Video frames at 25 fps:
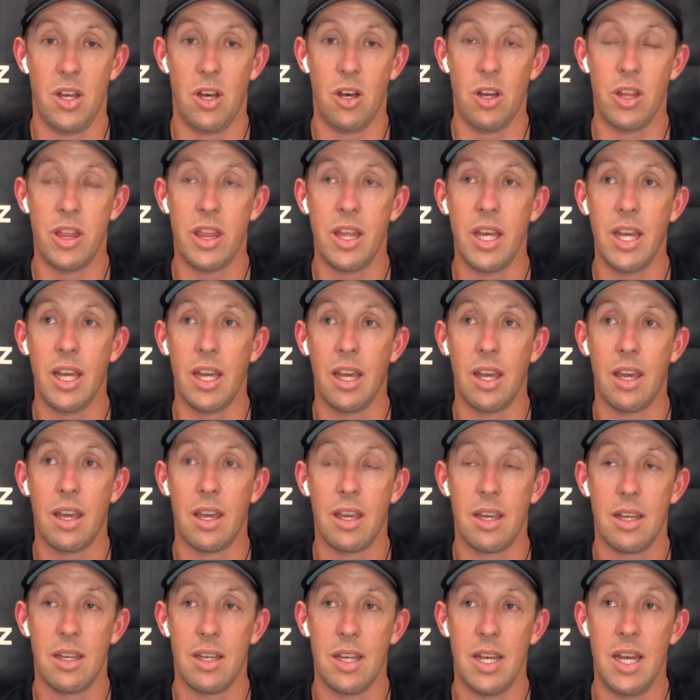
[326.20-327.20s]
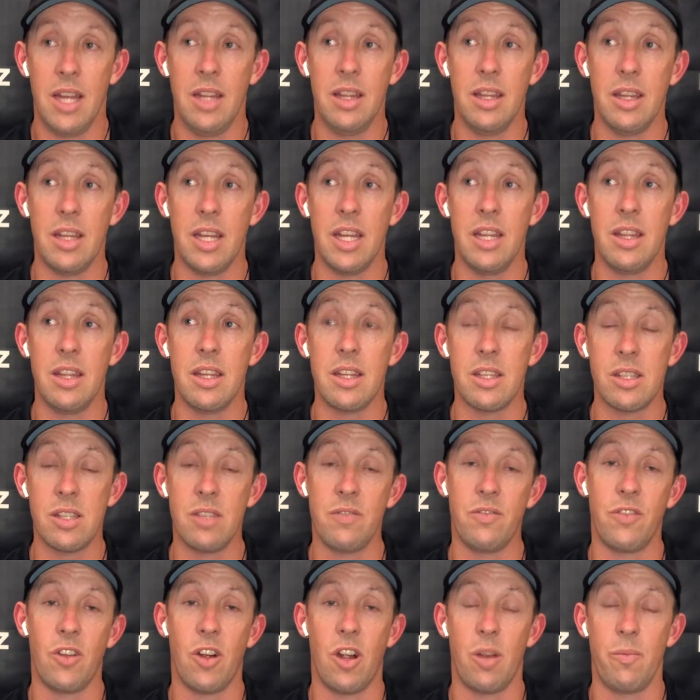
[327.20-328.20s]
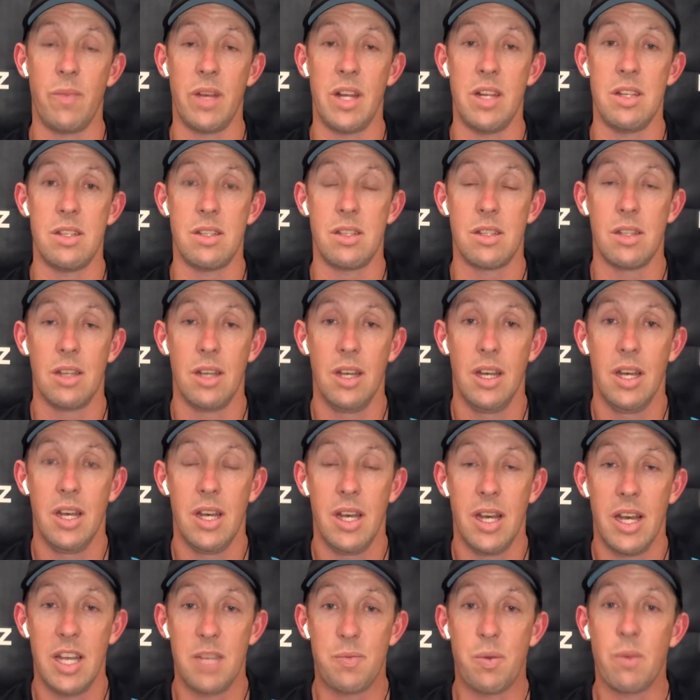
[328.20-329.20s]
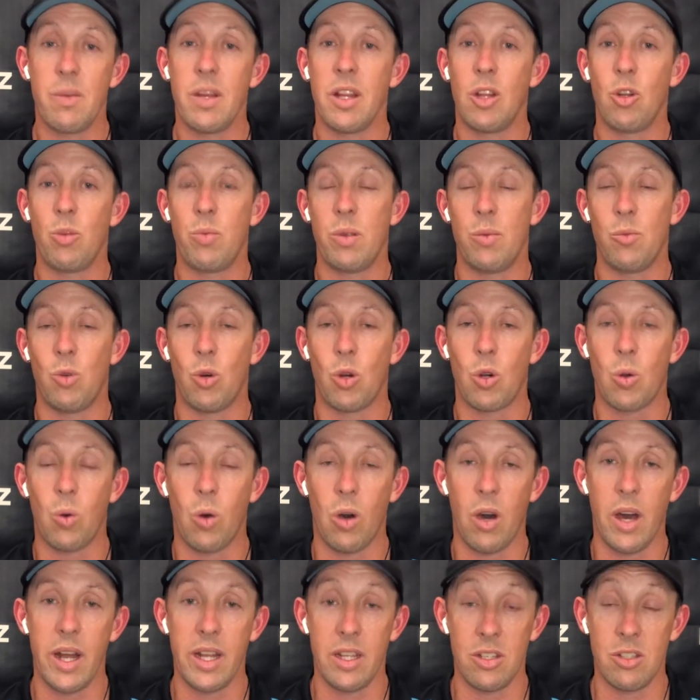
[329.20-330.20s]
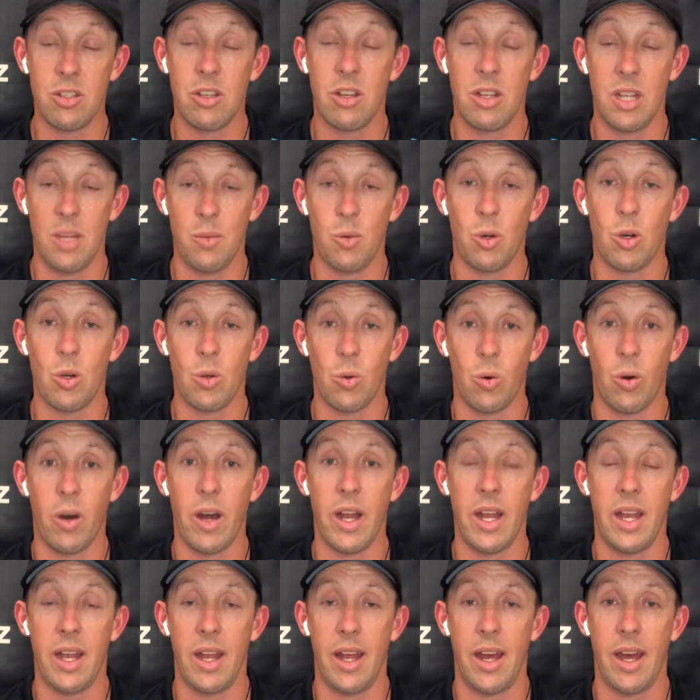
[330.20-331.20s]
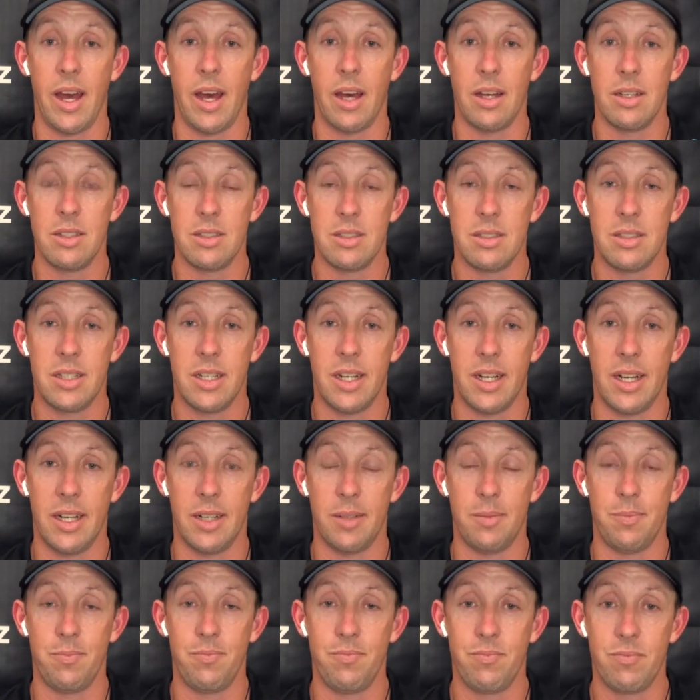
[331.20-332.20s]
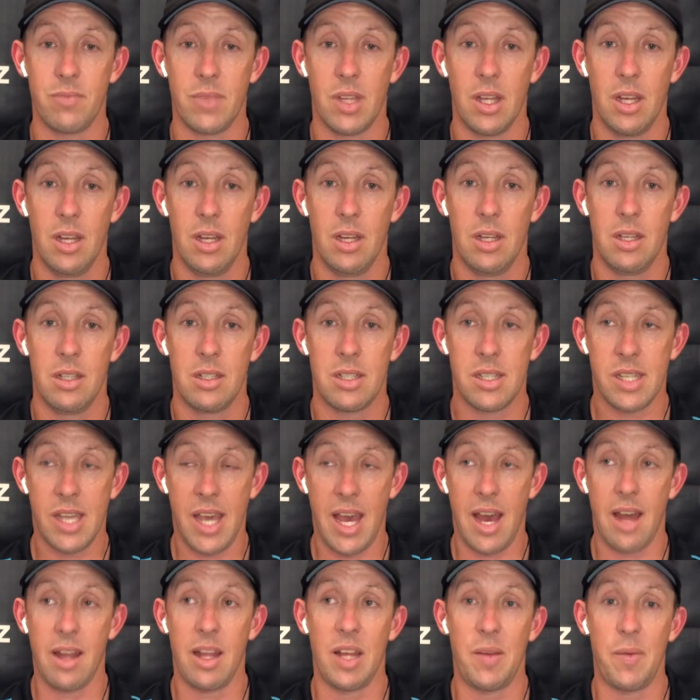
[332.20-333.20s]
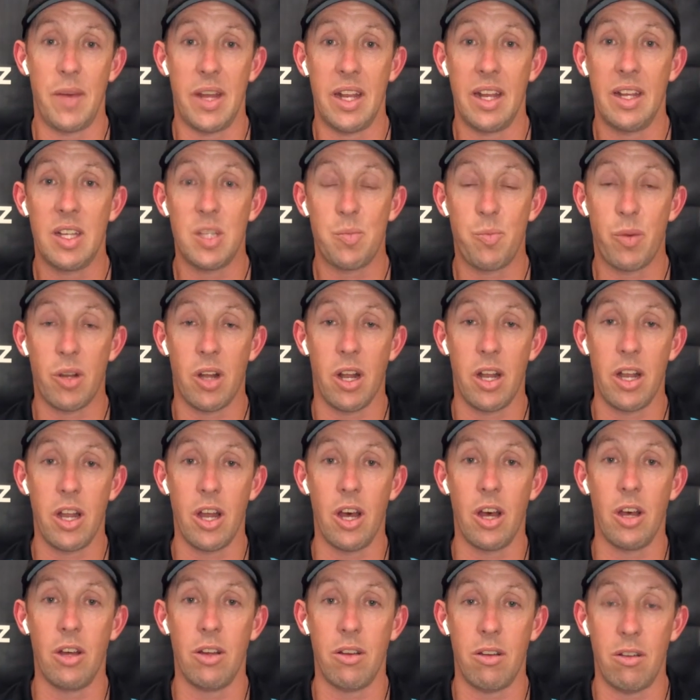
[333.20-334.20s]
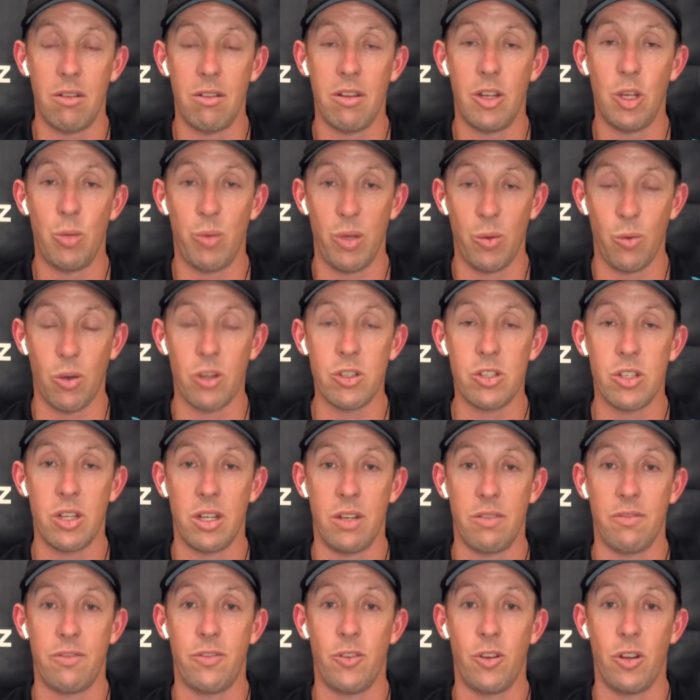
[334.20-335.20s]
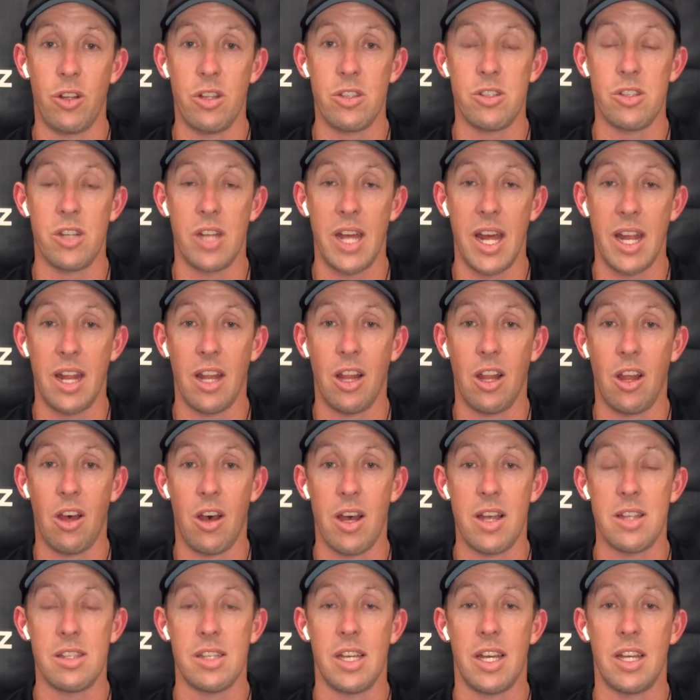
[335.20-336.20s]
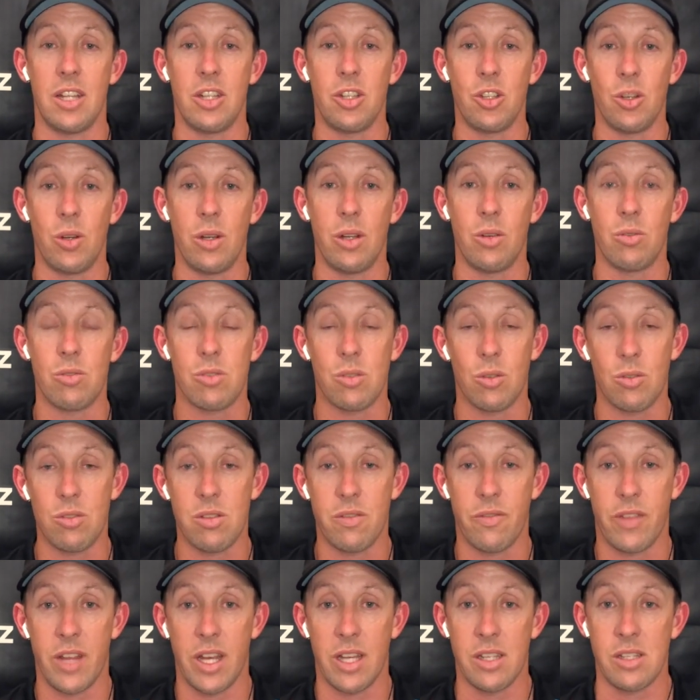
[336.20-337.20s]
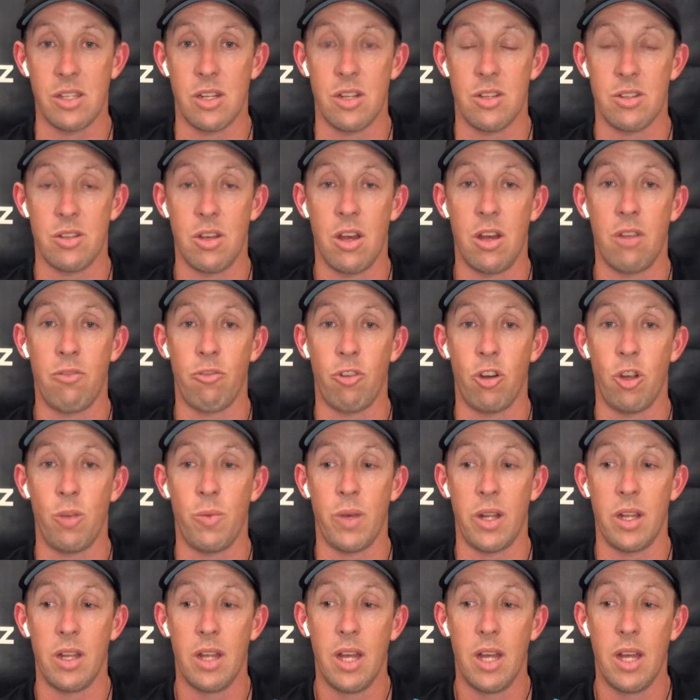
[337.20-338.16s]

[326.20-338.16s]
I think in this environment he's probably a little bit more quiet. He's certainly more quiet in our scouting meetings, but I know he'll be watching footage and analysing and doing all sorts of things in his own room